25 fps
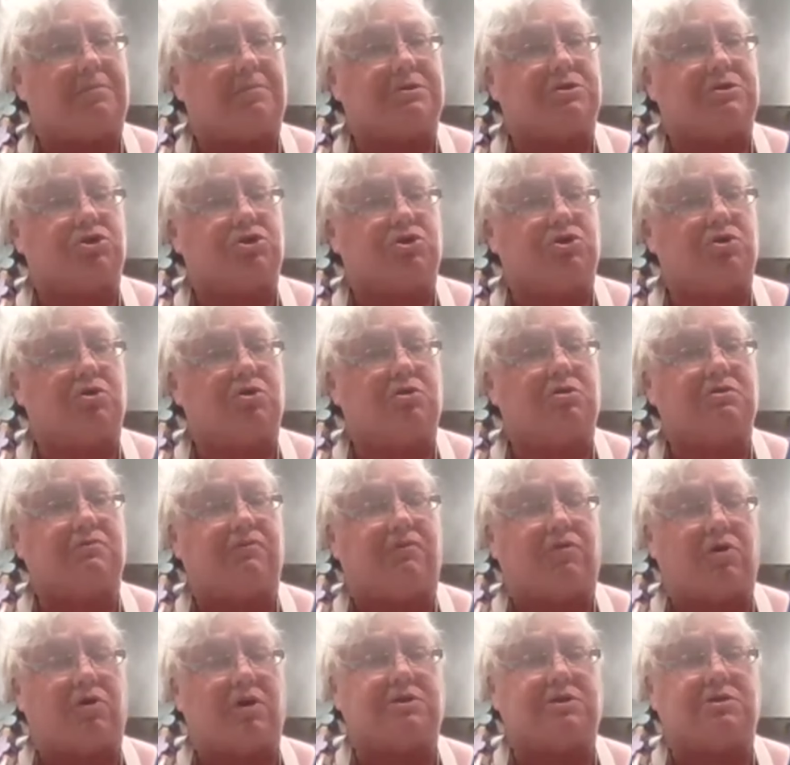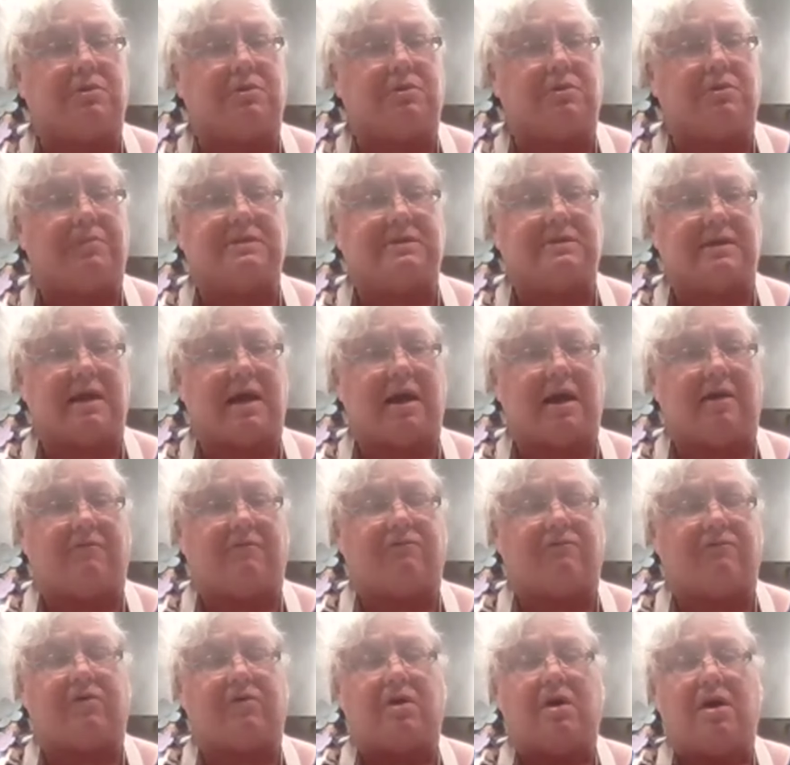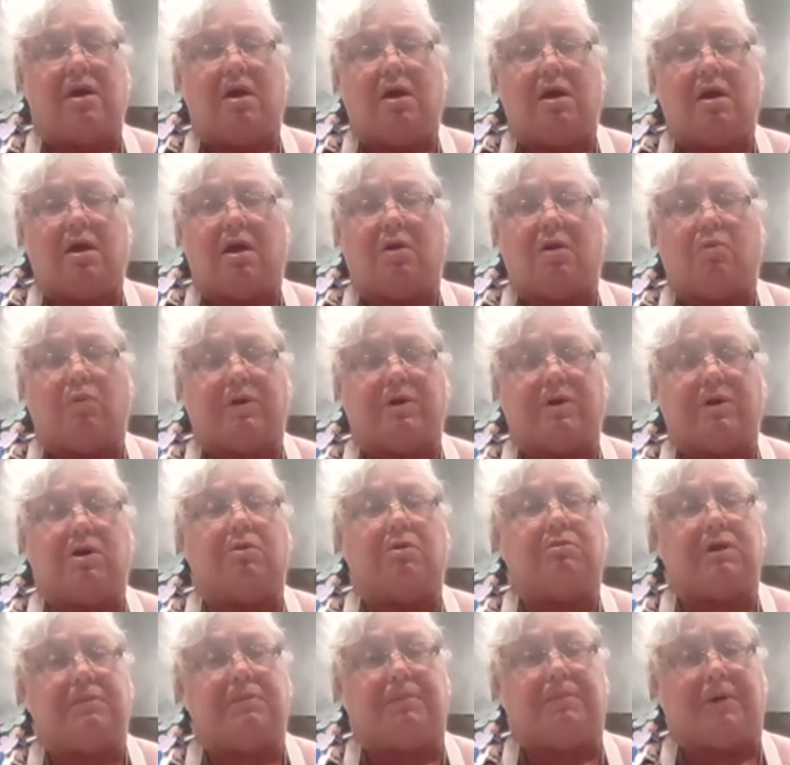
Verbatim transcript: We can't get it up to the right temperature for it to be